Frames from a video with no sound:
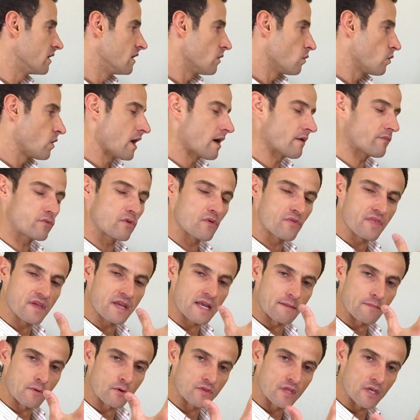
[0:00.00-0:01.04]
We have to think
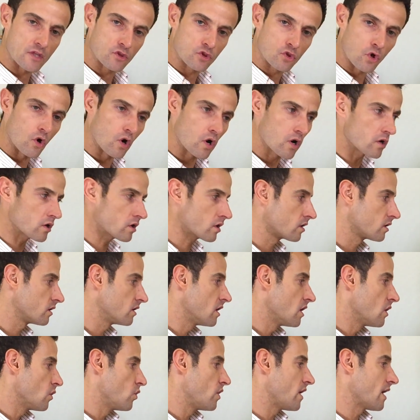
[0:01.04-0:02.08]
about the torque.
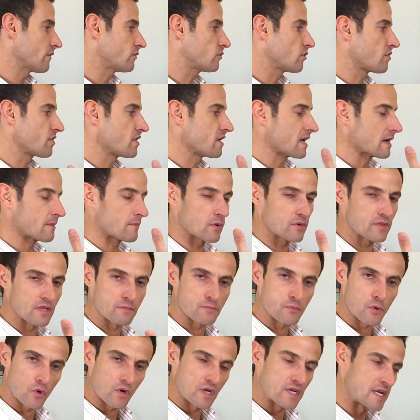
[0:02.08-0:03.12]
We have to think about the
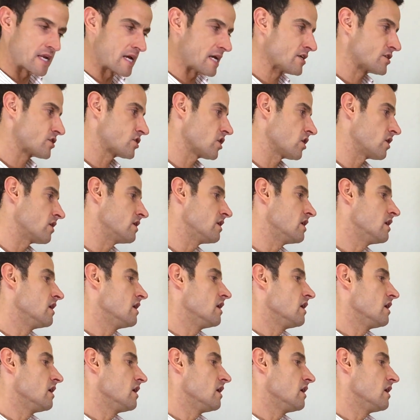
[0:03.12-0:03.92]
propination,